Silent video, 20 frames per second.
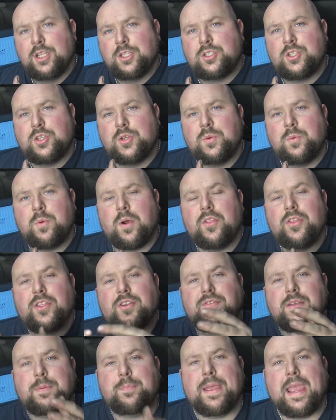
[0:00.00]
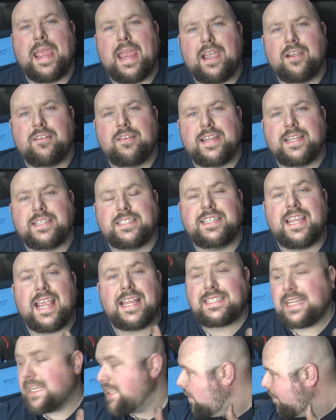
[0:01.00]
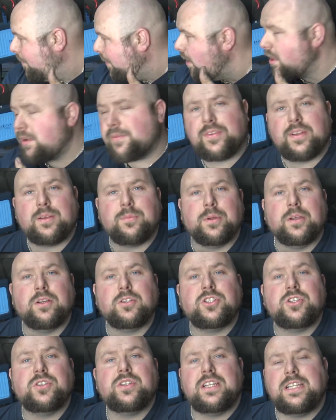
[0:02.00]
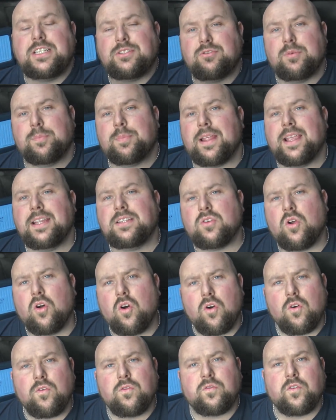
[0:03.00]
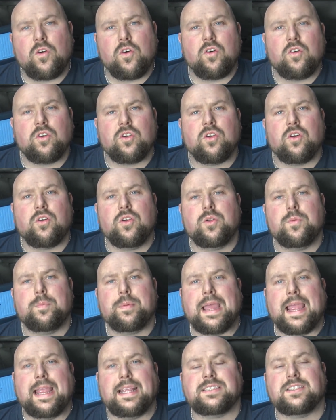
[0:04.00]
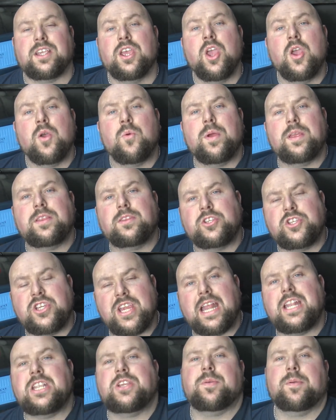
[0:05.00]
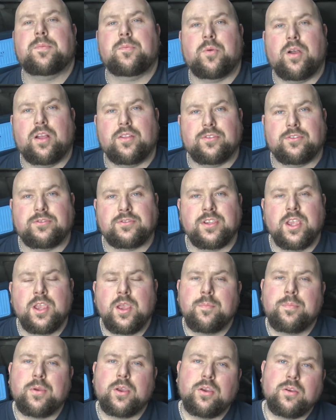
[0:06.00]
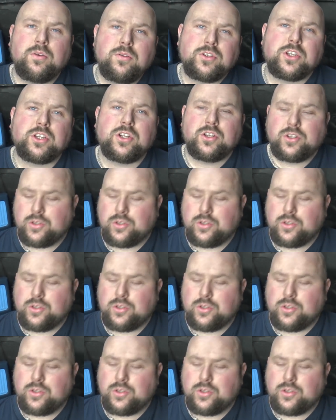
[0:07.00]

to what the repair is. Yes, in the perfect world, you need to replace all four coil packs with genuine ones. But who's gonna